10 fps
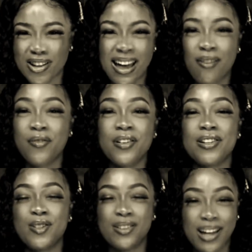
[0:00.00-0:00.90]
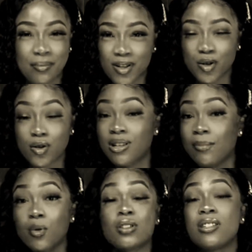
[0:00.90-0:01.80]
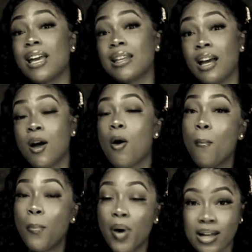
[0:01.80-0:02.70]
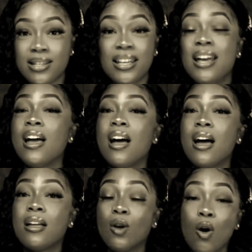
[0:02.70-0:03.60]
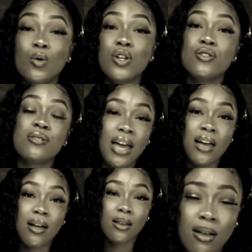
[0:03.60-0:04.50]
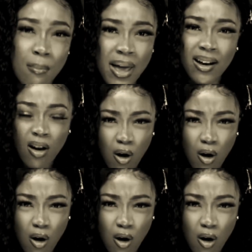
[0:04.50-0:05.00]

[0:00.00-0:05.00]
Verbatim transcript: attack the guy's mindset or behavior, or even the language he uses.